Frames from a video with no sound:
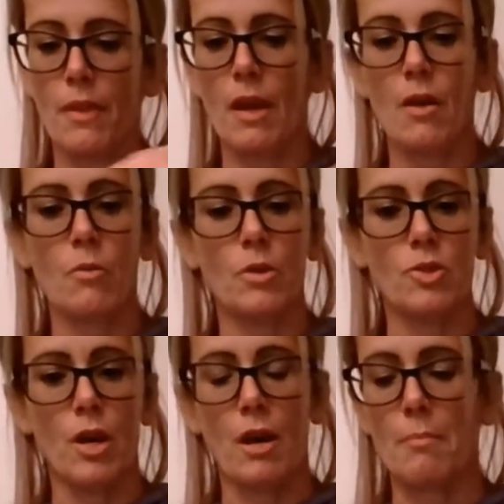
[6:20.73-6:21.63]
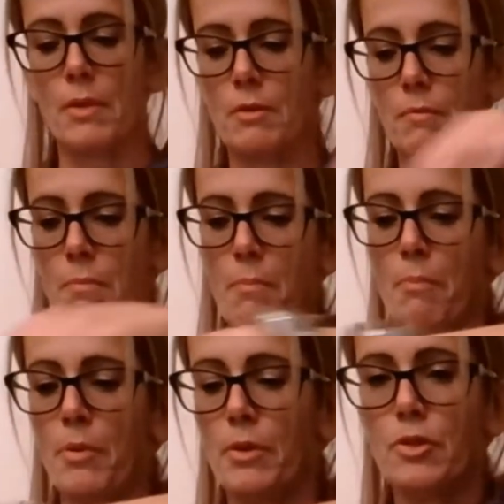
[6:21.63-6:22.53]
which I'm going to
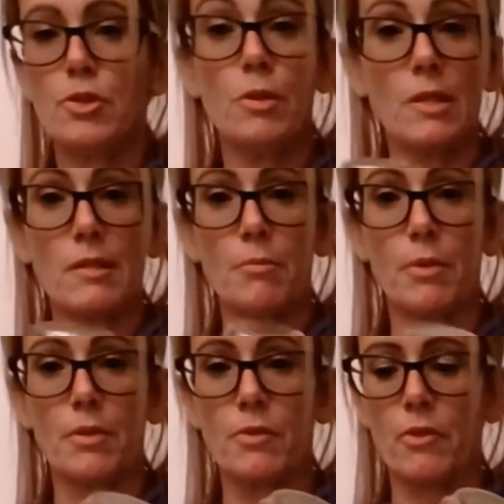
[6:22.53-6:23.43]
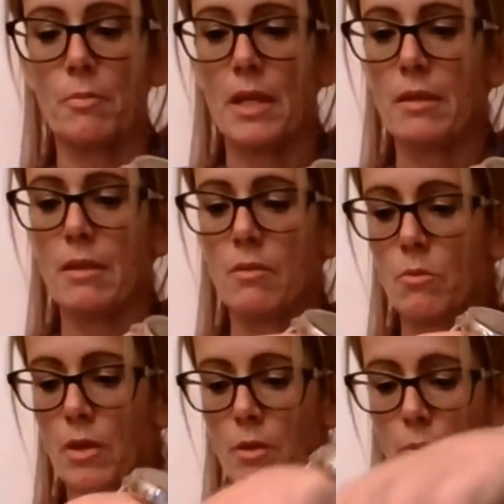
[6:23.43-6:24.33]
put you guys on pause for a minute and we're
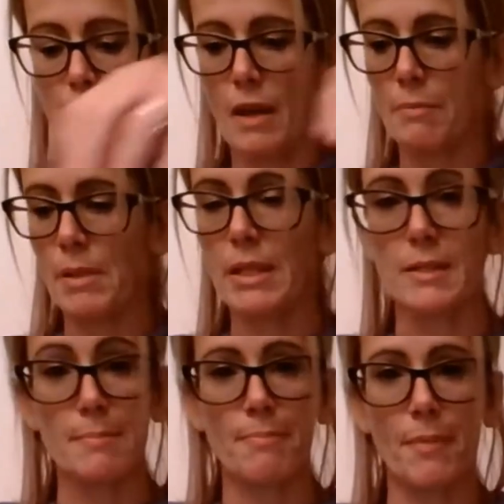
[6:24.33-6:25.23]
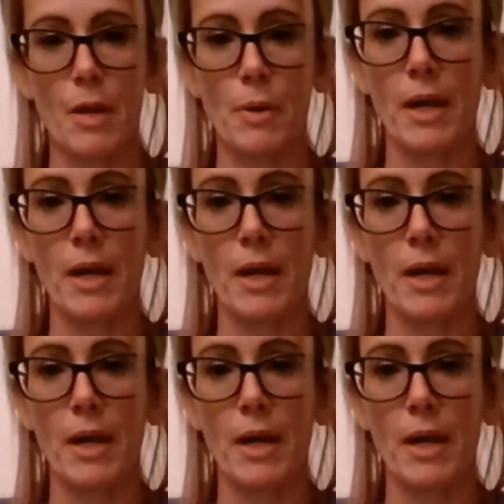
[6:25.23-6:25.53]
going to put that in place. Okay?